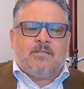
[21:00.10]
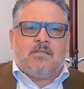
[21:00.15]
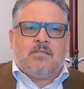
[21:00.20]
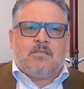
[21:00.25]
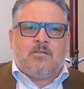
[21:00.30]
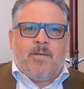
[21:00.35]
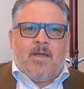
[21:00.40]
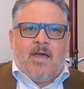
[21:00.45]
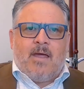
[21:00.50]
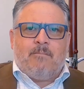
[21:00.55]

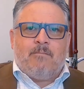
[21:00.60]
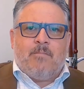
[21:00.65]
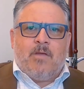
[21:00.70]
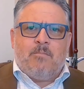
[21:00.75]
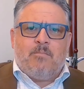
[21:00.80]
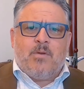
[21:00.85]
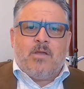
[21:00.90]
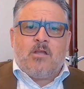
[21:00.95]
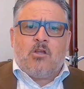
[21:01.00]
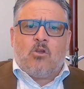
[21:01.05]
it's about
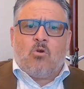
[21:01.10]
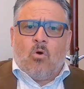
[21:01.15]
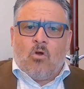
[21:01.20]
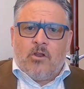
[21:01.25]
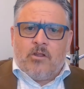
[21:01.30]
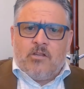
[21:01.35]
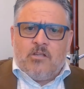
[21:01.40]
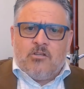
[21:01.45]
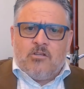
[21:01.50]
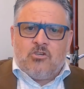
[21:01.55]
it being
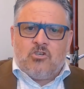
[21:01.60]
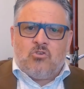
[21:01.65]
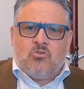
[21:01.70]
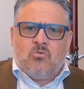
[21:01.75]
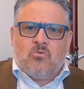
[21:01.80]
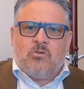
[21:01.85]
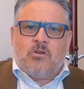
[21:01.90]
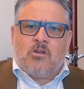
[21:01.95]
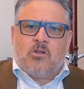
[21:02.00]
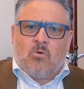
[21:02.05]
quality
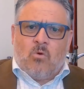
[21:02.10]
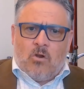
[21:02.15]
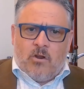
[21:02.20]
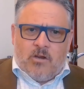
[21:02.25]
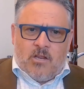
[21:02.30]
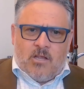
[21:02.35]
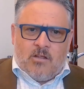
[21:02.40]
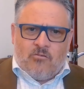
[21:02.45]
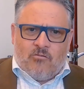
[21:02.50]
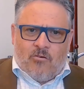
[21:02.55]
assured and
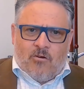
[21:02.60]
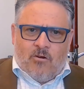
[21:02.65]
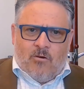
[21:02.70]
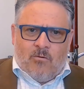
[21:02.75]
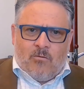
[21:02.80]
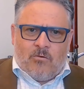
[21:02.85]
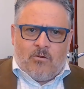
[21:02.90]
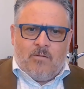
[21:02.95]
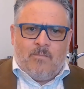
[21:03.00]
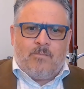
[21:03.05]
quality
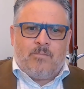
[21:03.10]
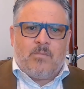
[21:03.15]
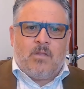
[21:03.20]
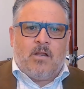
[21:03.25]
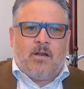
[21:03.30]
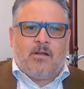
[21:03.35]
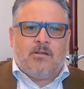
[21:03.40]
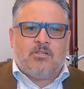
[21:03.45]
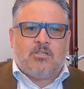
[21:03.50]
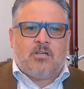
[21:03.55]
controlled.
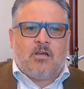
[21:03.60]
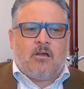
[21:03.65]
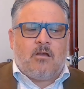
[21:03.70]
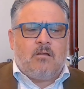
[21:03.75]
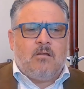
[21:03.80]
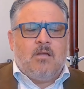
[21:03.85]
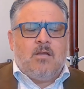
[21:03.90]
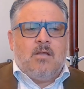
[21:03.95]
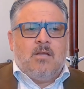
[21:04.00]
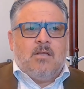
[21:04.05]

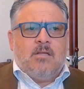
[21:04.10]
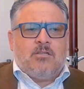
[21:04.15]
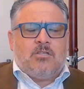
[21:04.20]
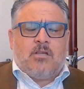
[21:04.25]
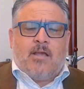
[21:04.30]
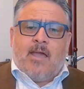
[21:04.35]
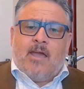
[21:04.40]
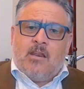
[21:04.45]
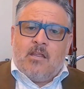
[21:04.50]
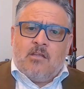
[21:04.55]
So
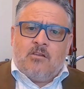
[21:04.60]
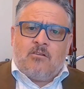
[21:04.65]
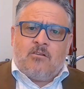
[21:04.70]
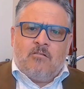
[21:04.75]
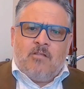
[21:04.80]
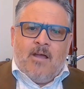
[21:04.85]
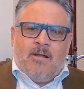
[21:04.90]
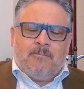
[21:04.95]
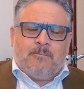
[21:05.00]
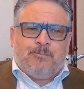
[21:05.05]
how do you do
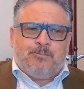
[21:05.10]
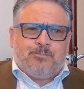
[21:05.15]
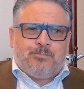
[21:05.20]
that?